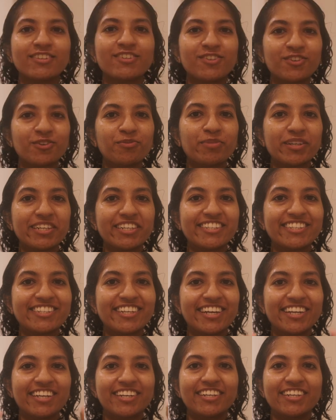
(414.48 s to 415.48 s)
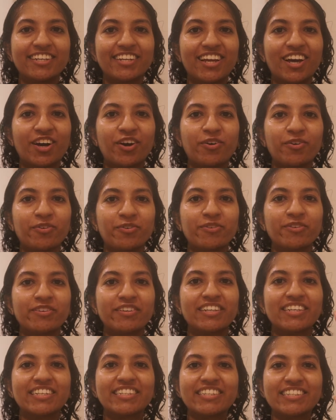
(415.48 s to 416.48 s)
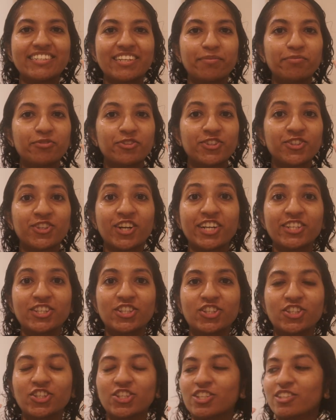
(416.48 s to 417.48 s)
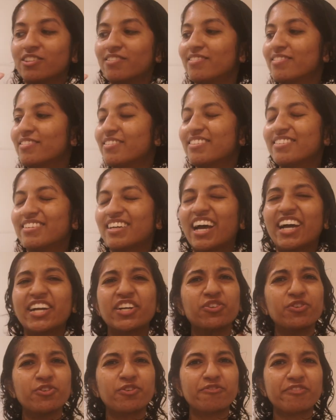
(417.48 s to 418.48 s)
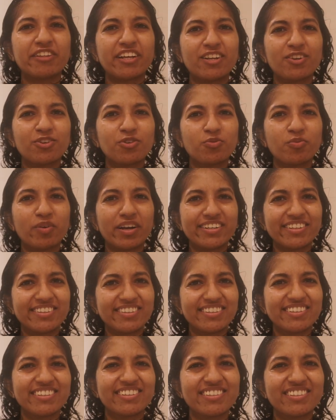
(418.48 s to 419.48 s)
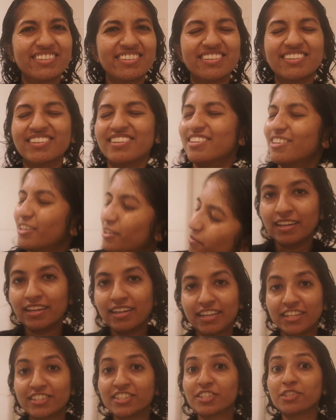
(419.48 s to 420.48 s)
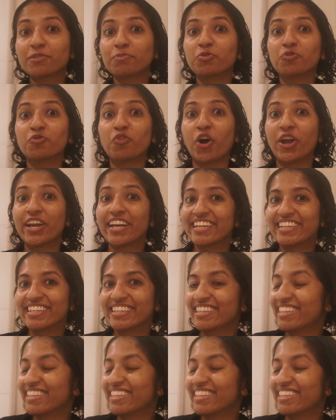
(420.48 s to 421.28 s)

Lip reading: Combing is done, now it's time to scrunch. I don't know if that looked vulgar. Let's just move on.